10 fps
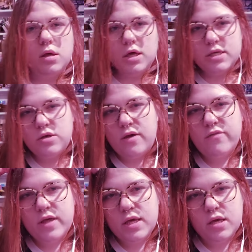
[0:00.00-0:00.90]
Because you have
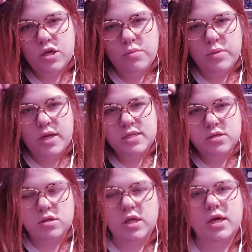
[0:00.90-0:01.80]
like your braids
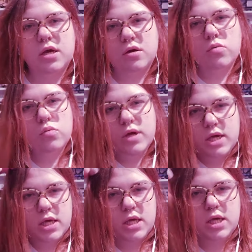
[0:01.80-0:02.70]
are like right
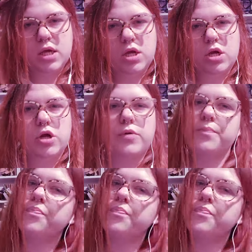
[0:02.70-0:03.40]
here